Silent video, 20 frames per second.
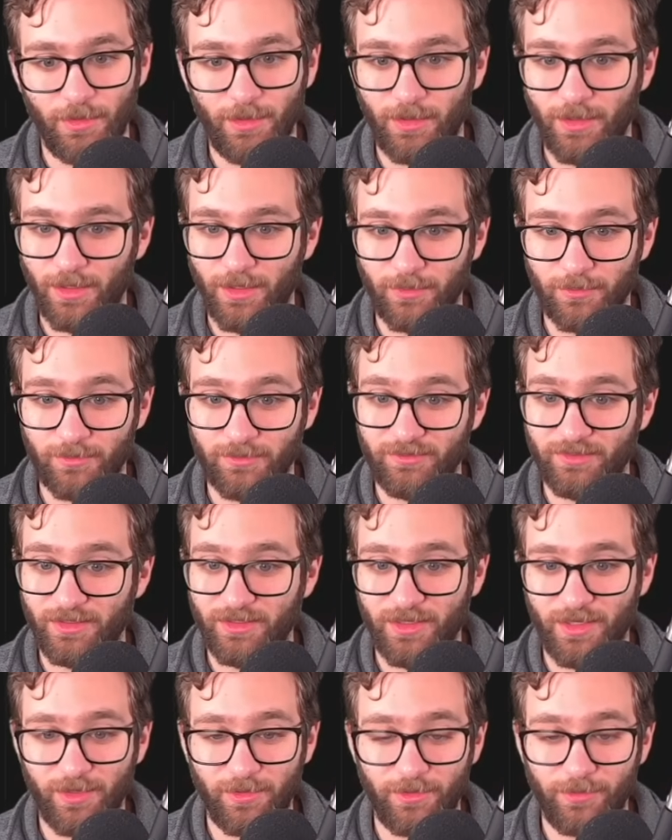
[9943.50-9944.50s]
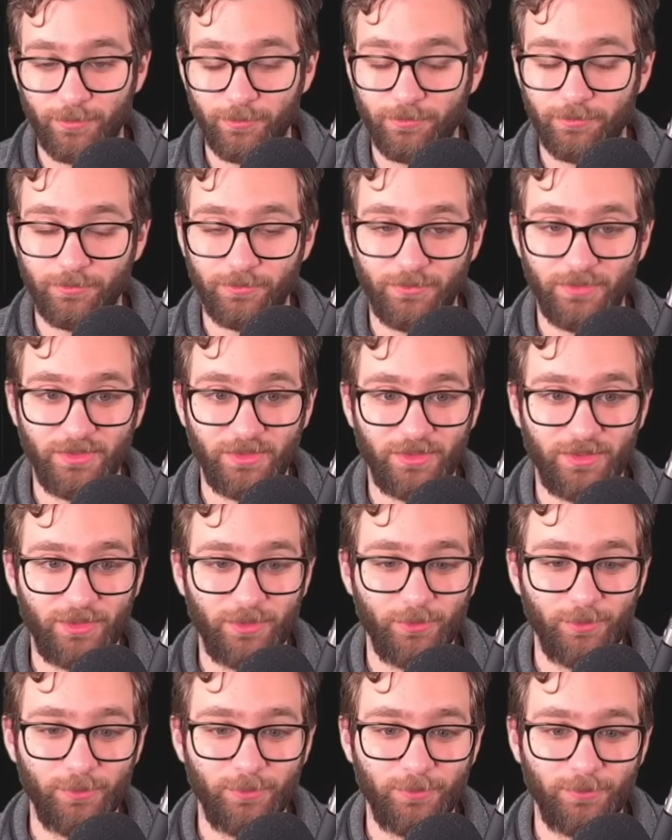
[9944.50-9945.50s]
I don't see an error. Do
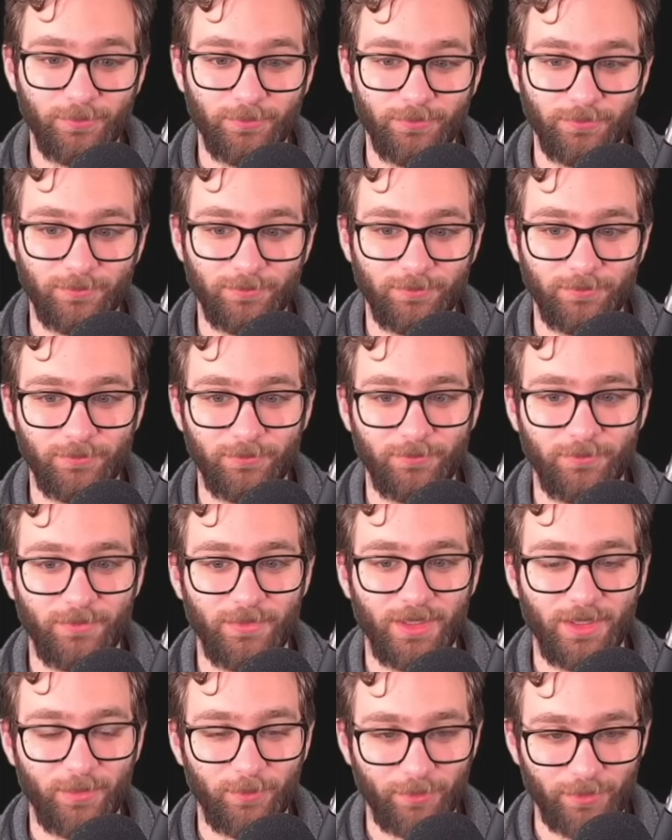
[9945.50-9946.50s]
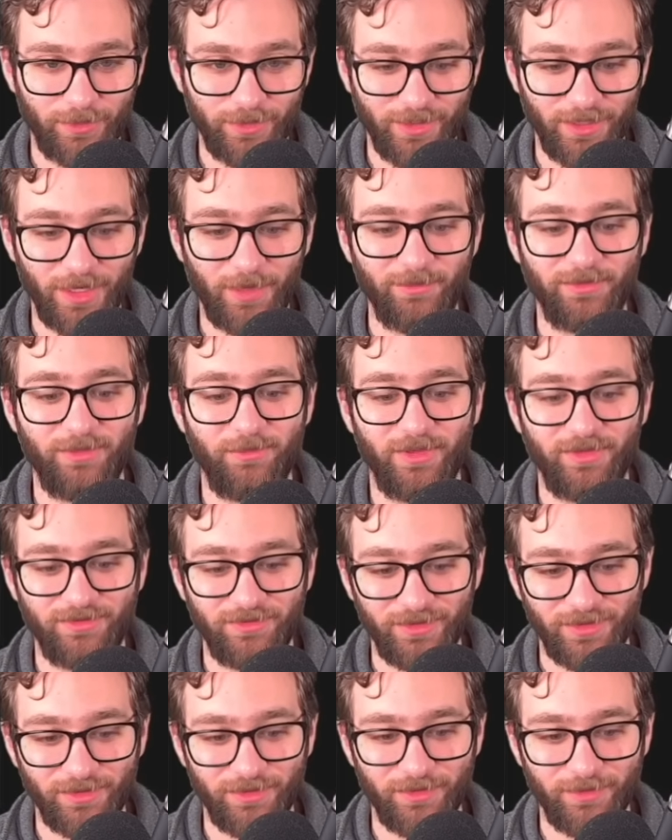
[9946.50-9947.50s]
you? I'm pretty
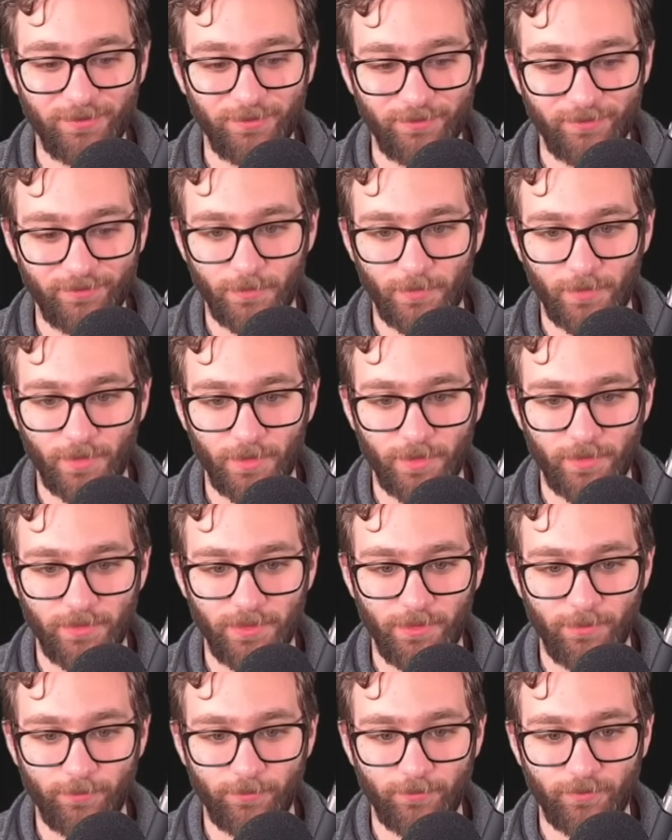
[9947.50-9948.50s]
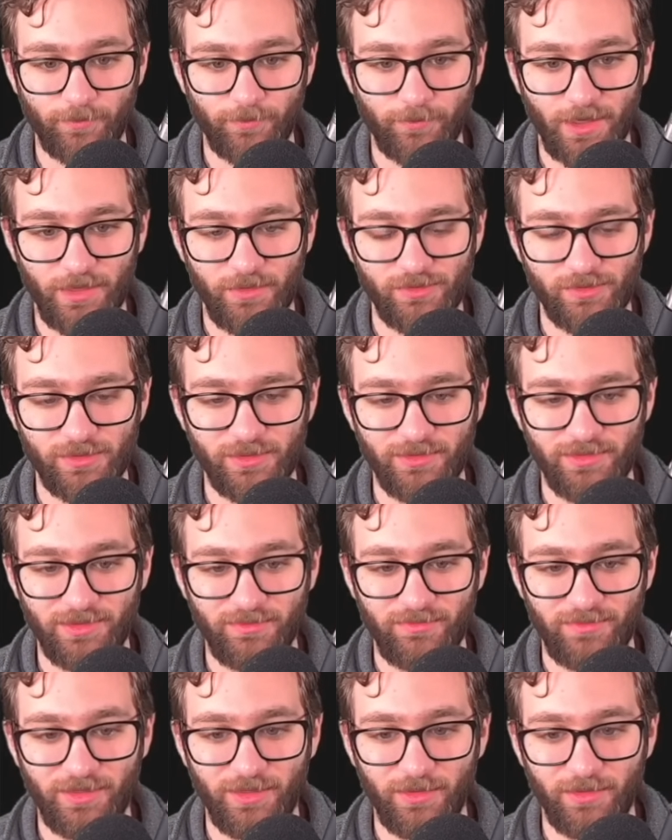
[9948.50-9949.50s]
optimistic. All right. I shouldn't
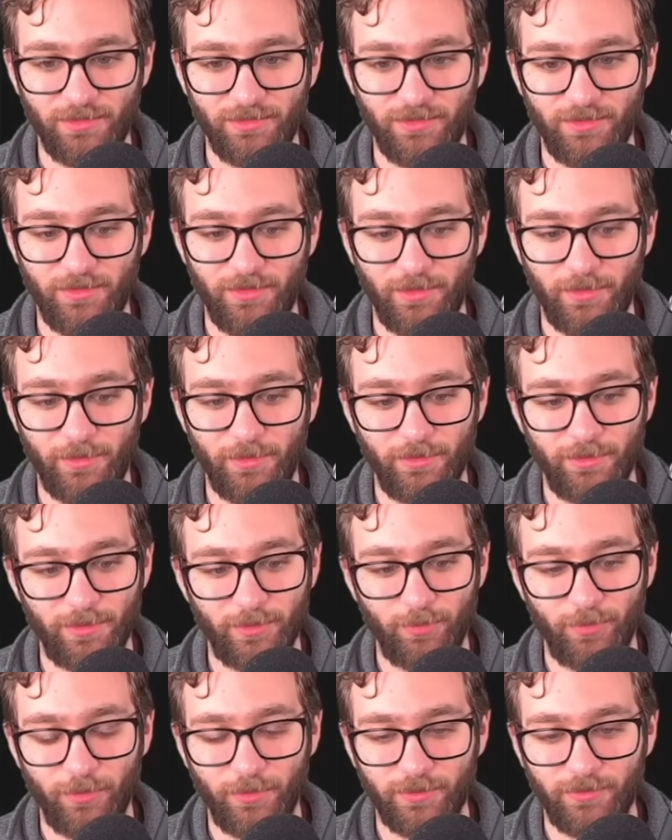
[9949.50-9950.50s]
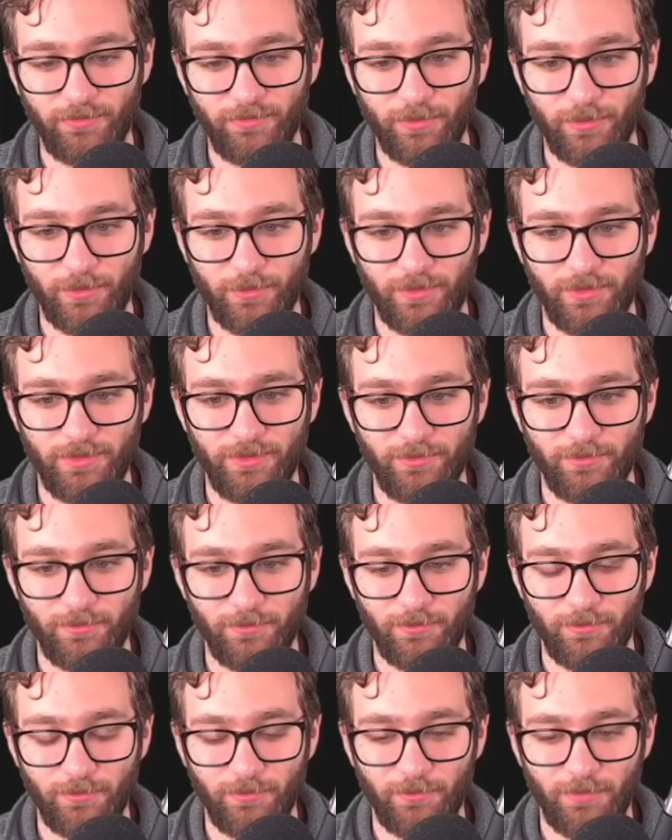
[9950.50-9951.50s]
have killed the earlier port forward.
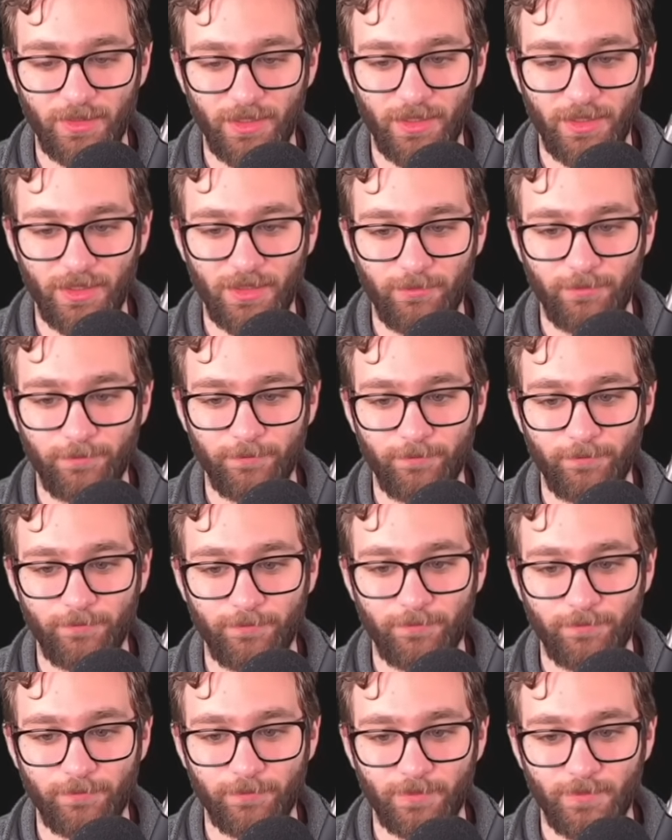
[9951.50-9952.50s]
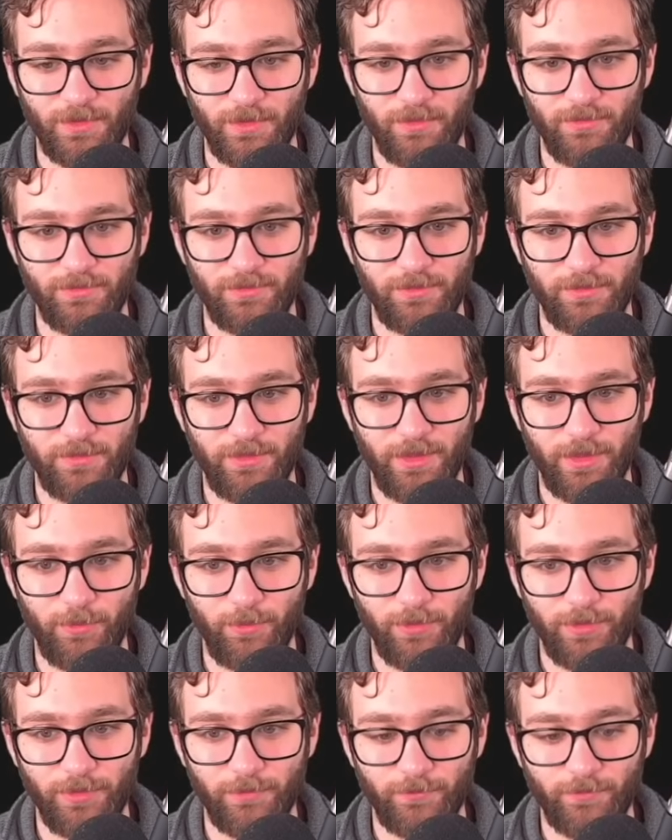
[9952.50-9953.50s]
Let's clear the
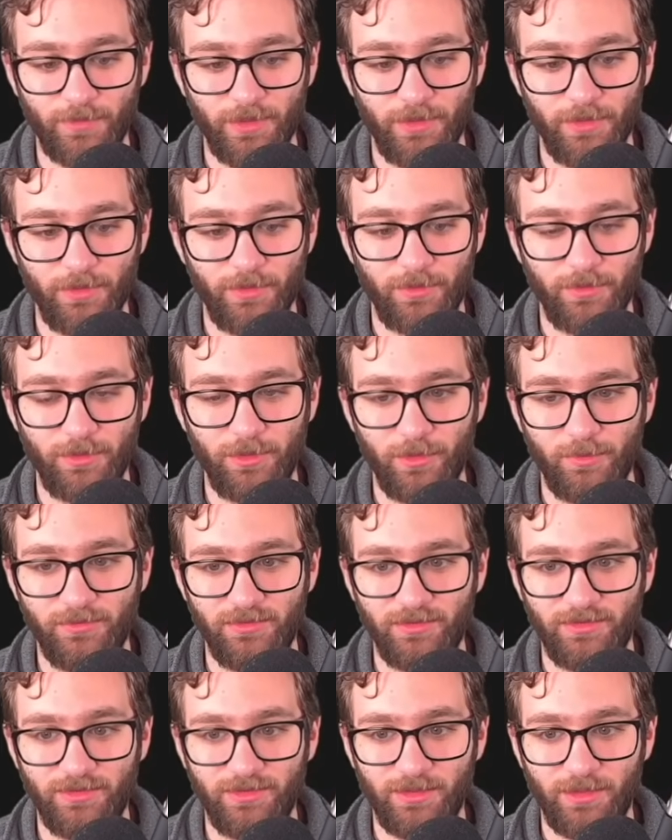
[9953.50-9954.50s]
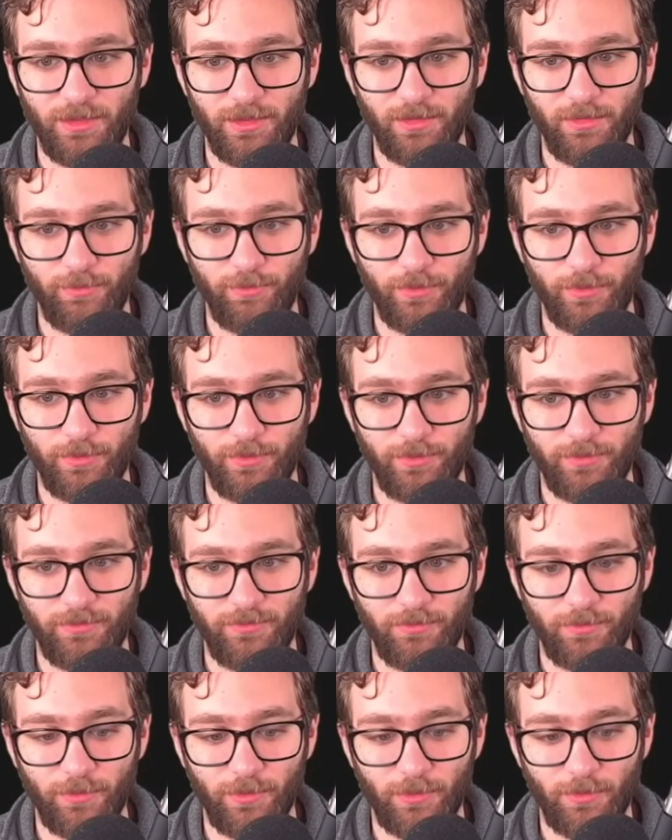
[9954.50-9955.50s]
output. kubectl port
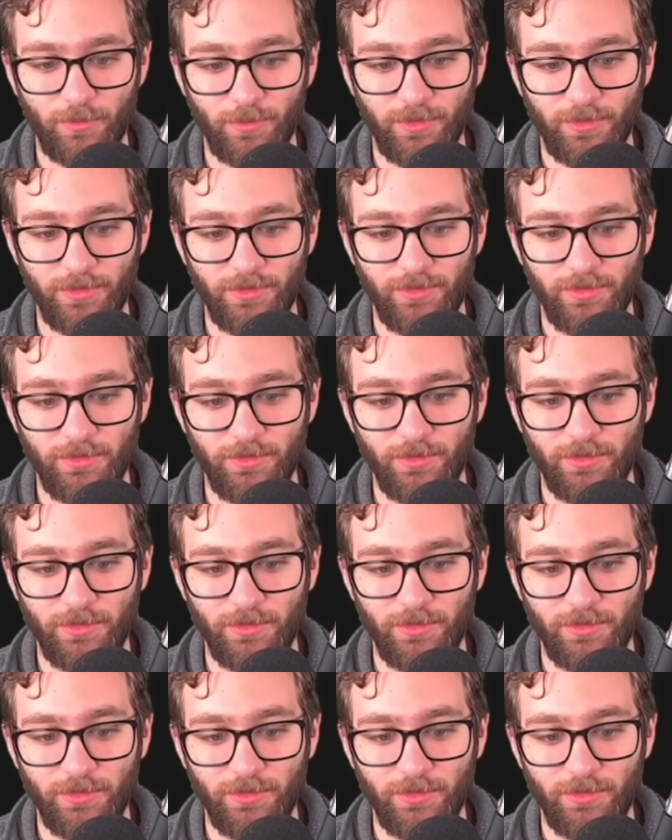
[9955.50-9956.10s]
forward.